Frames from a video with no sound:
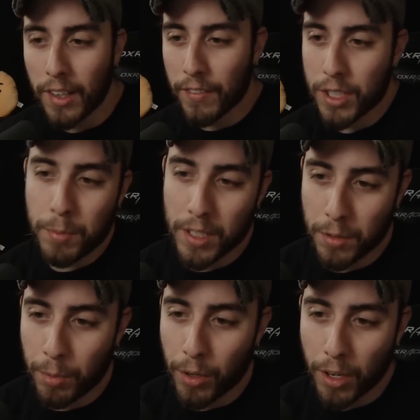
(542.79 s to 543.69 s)
Just because you
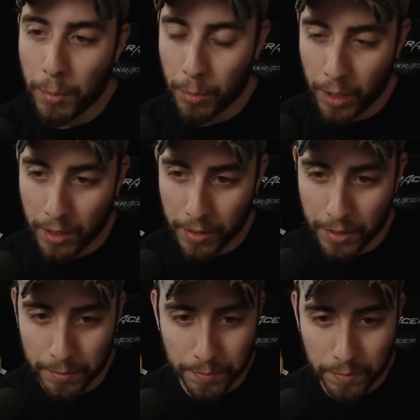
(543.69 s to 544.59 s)
broke up or whatever,
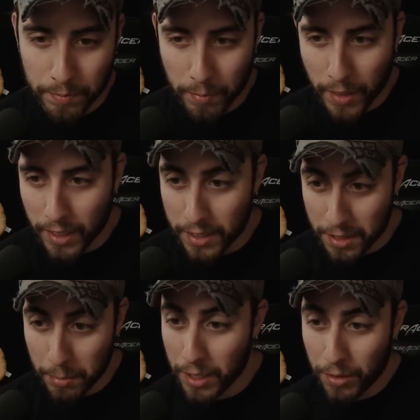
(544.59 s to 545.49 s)
it
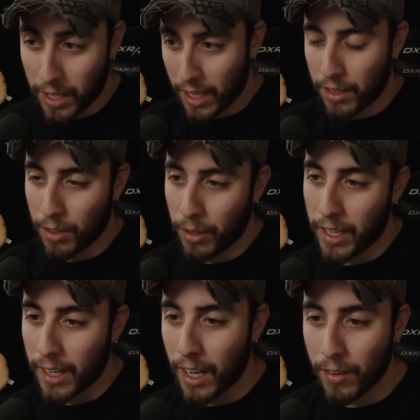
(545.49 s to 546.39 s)
doesn't mean you can't
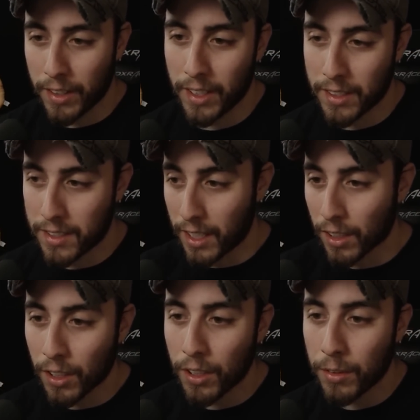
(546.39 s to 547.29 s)
hang out and say
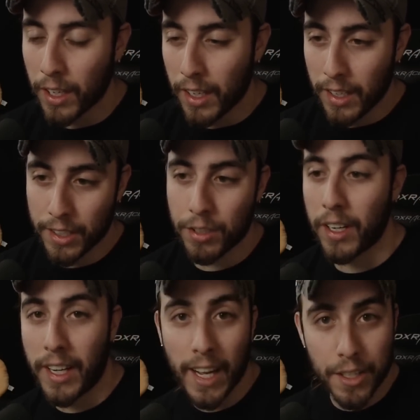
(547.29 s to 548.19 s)
hello and try to
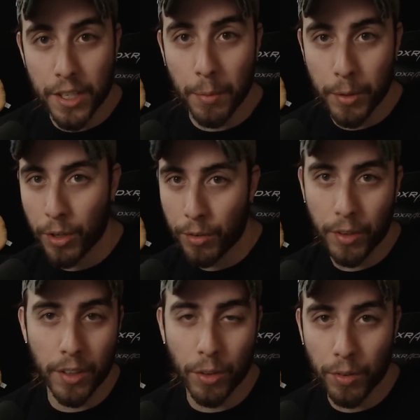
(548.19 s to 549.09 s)
catch up
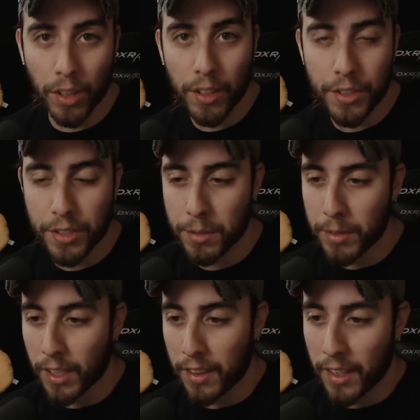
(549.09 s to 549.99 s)
over lunch or something
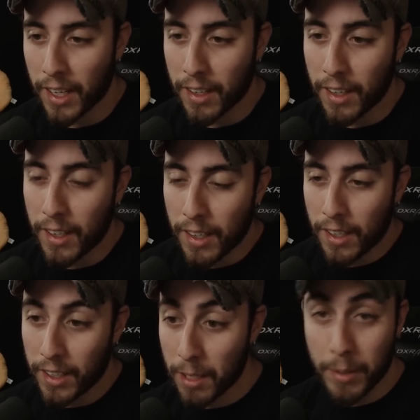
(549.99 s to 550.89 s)
like that.
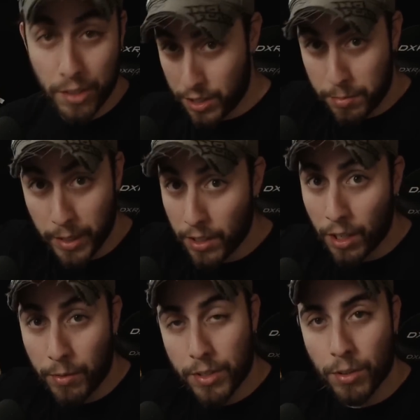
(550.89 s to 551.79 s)
Again, because she's been
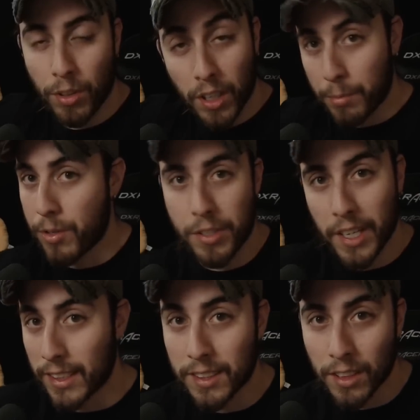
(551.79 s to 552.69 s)
gone for so long, I'm sure she
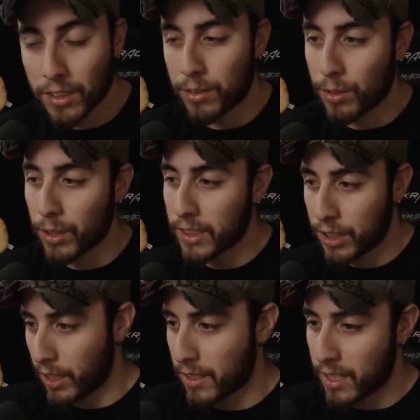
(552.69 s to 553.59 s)
has tons of stories that
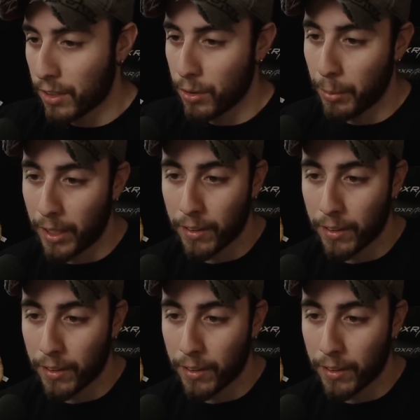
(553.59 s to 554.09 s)
she could tell you about.